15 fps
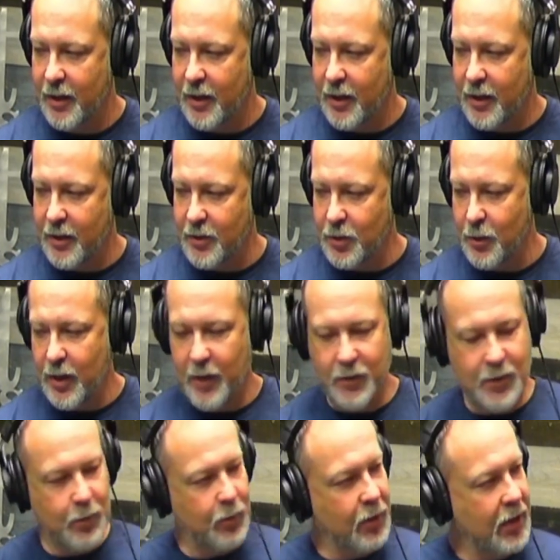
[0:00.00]
because you have
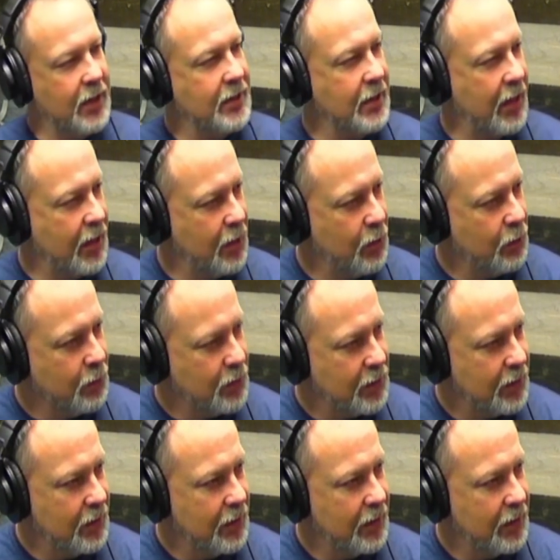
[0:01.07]
some pretty exciting news.